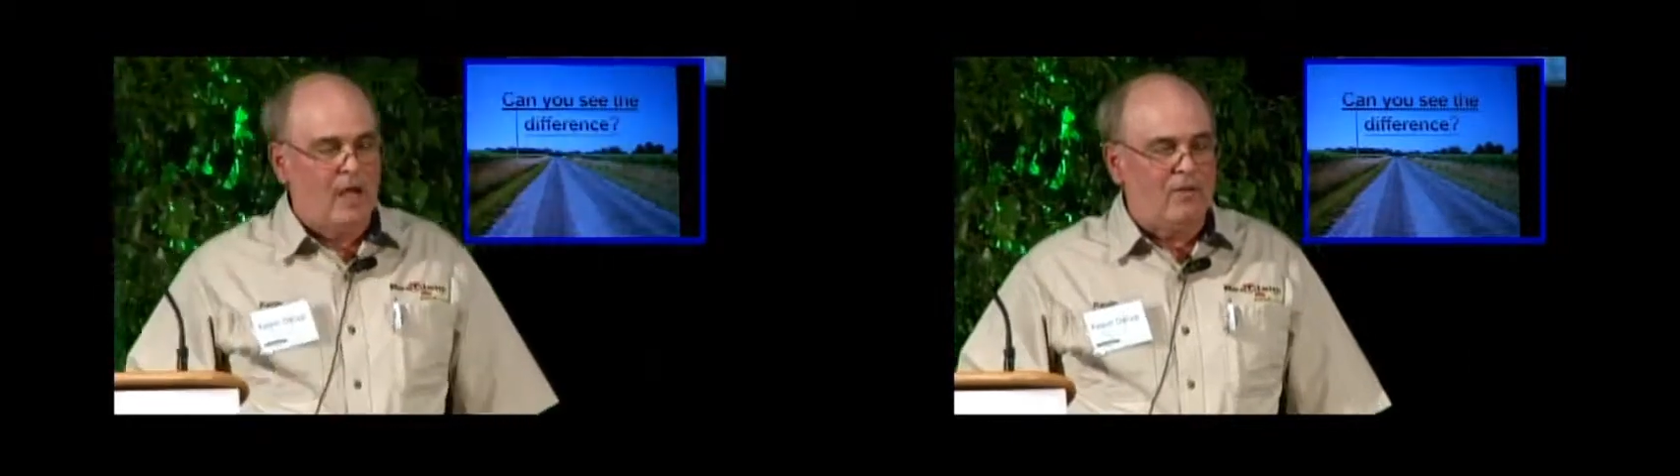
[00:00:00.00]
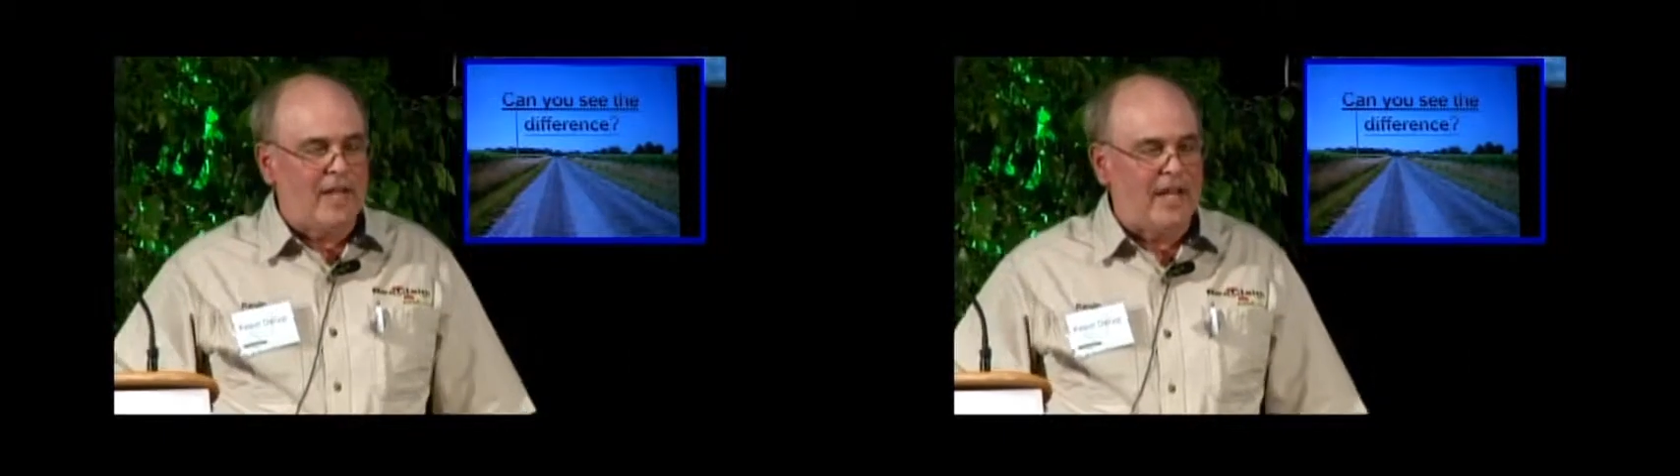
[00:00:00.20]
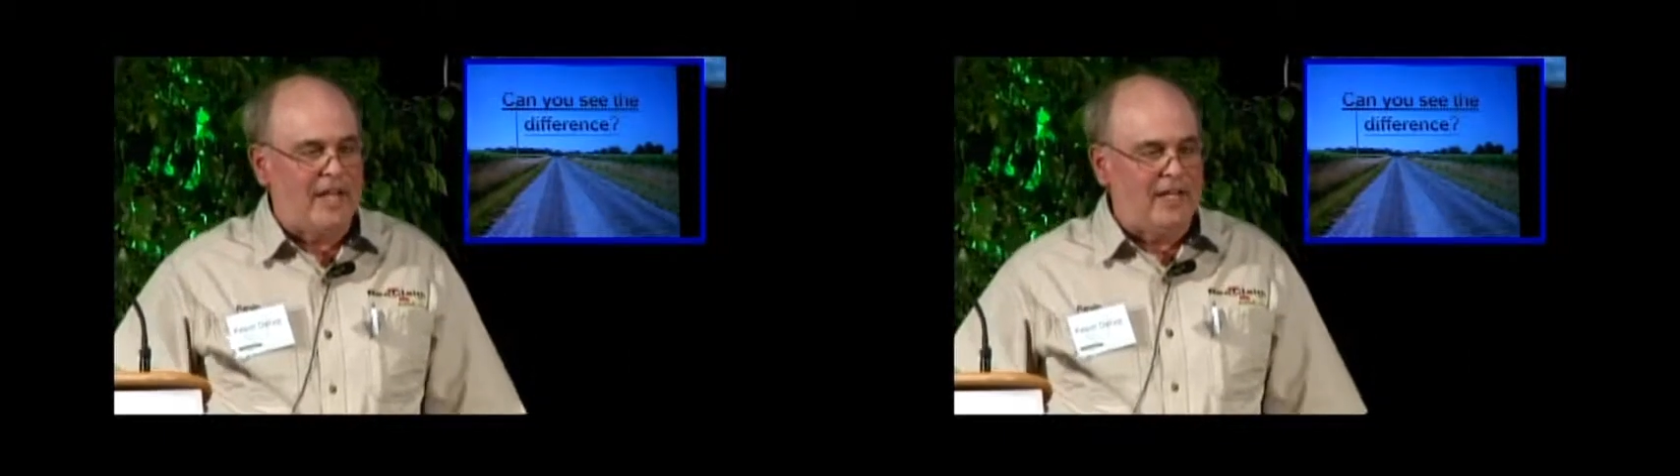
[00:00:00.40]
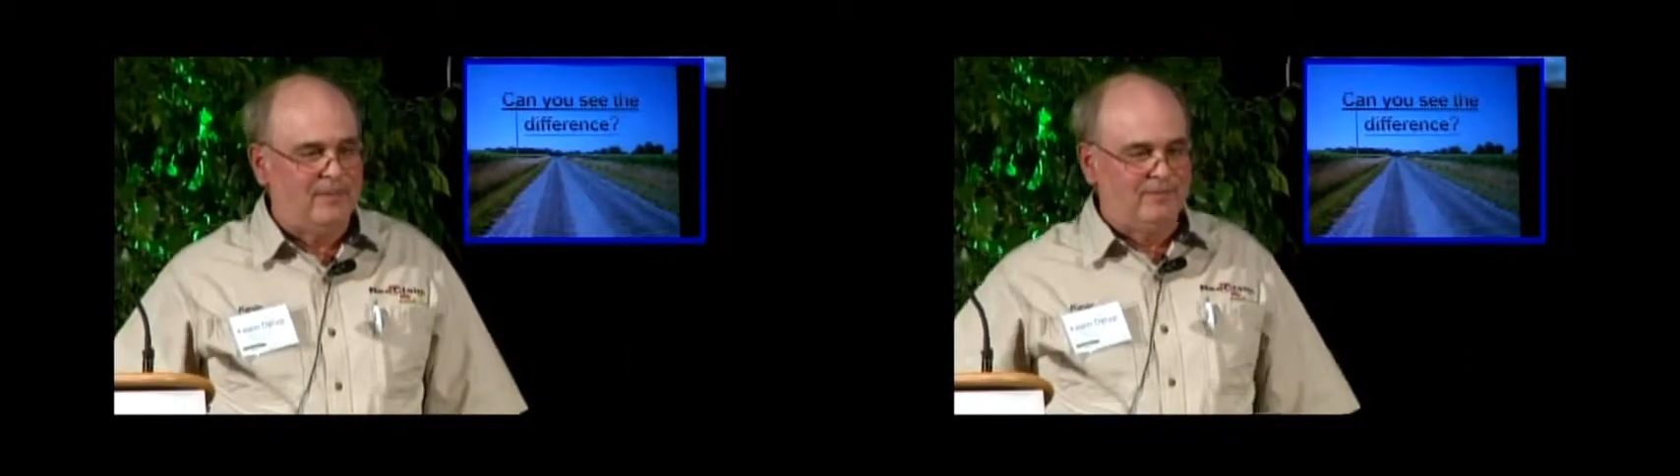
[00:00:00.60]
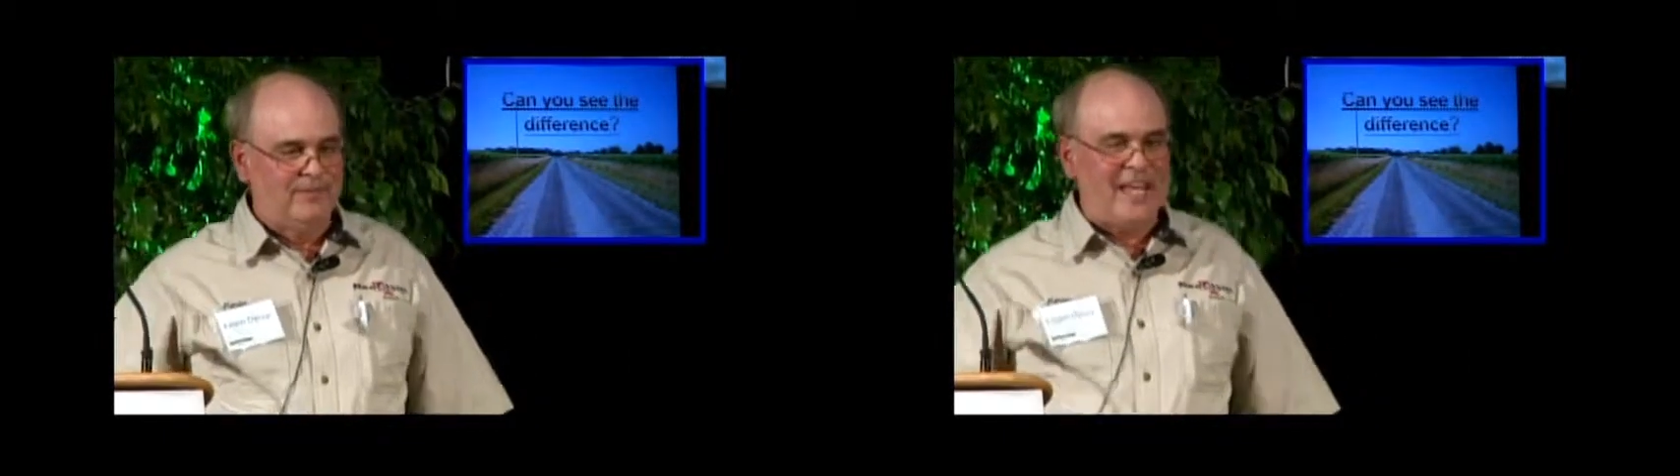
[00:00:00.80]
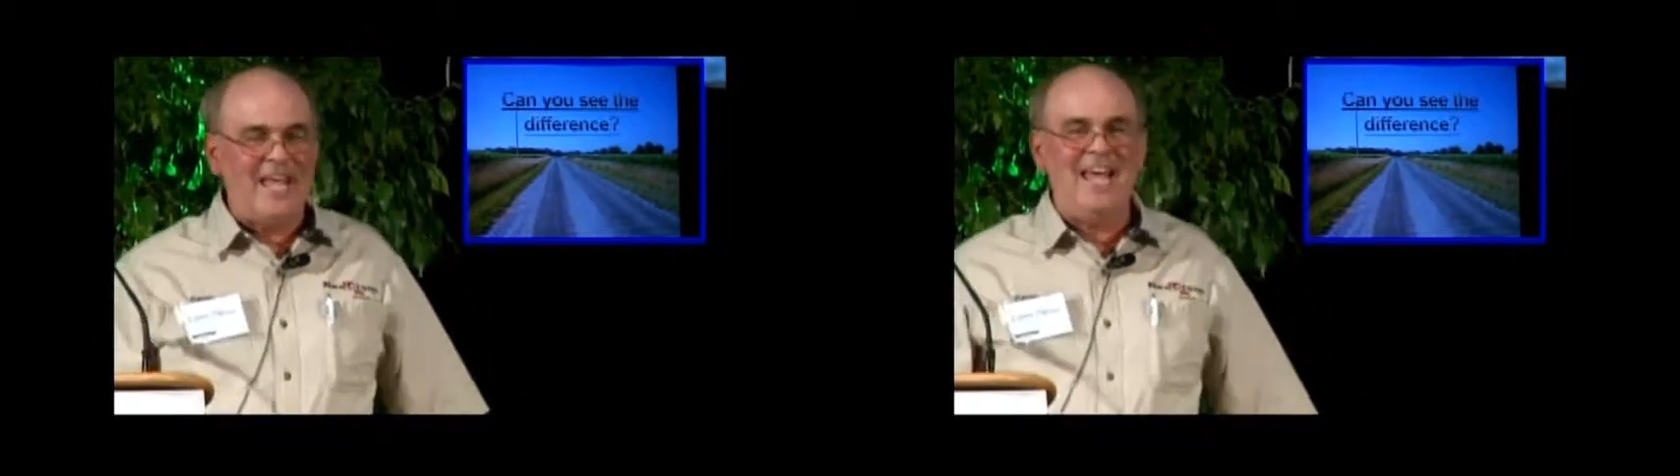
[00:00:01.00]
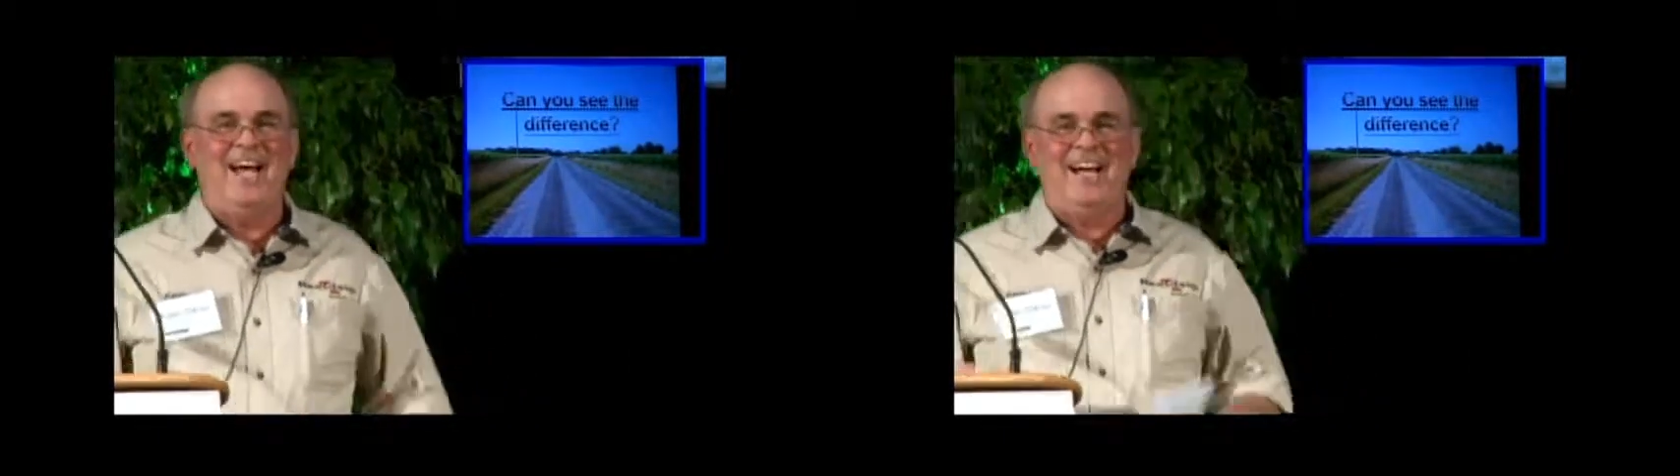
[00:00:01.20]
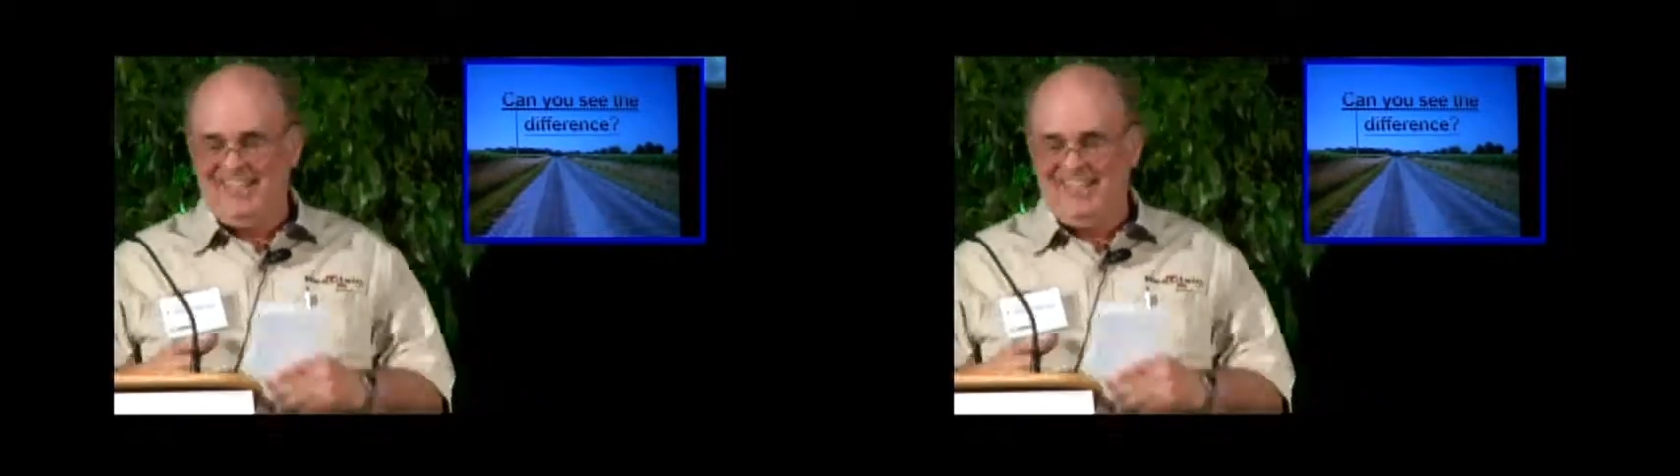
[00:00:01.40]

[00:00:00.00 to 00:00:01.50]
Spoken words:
Okay, now,